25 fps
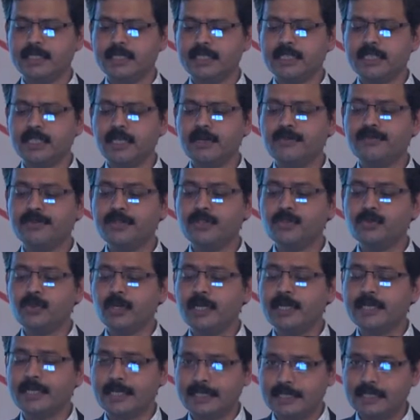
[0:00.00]
setting of
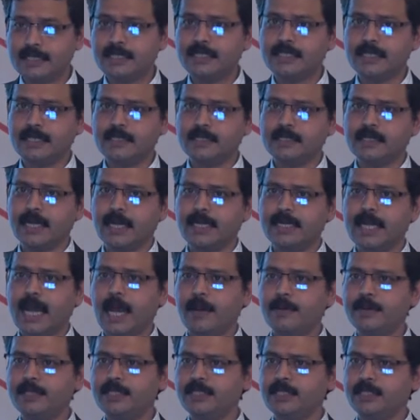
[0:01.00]
insulin resistance and
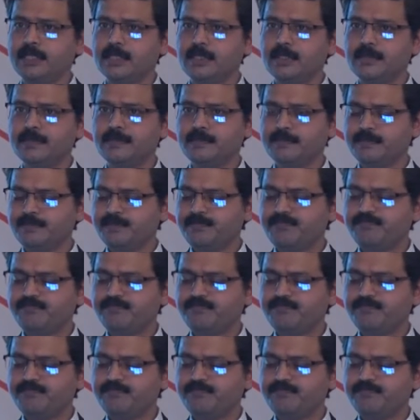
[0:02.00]
diabetes.